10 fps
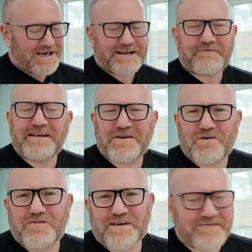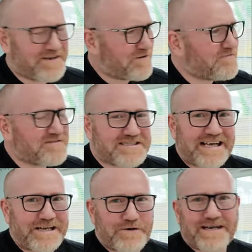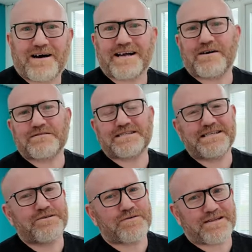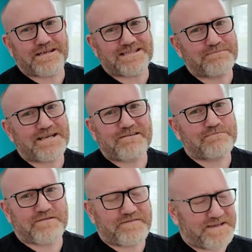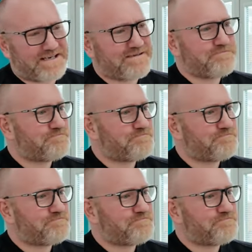And I feel awful saying no. I can't say no to things, I'm terrible for that.